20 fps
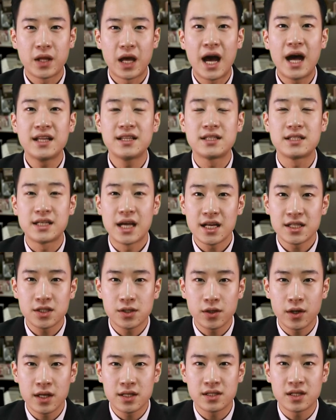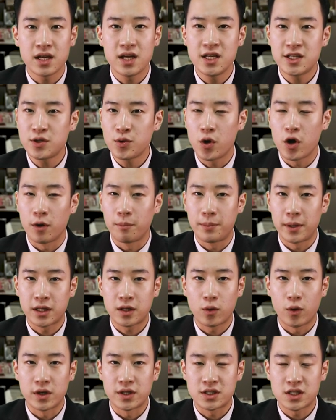At yesterday's Israel
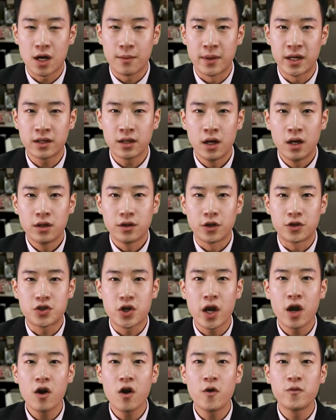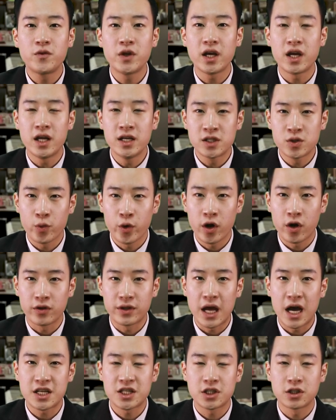Bitcoin Summit, the chair of the Israel
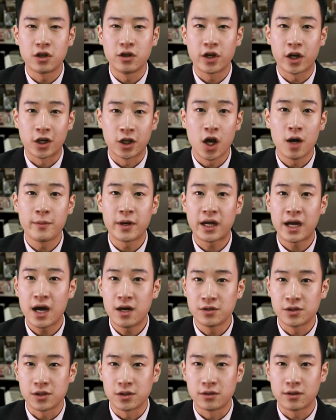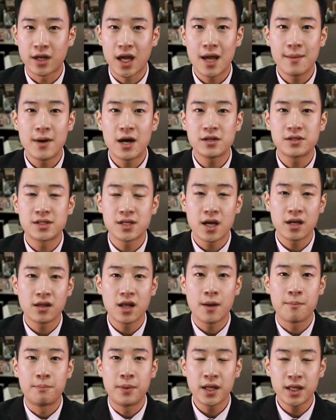National Economic Council came out saying
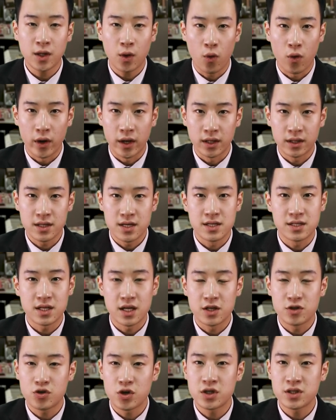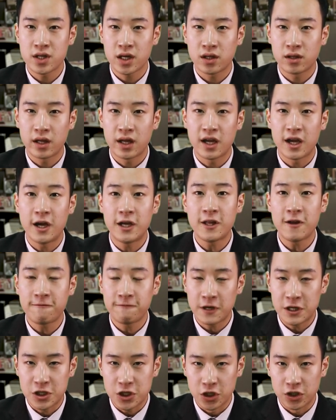that Bitcoin is intrinsically
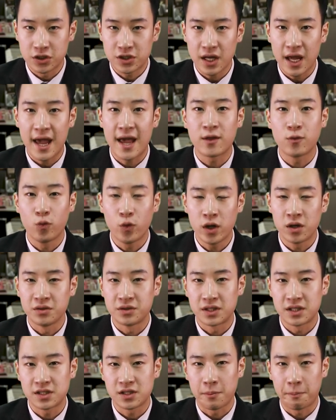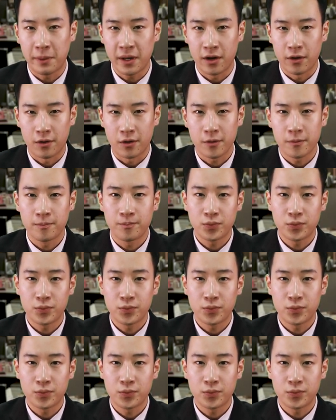inefficient and will disappear.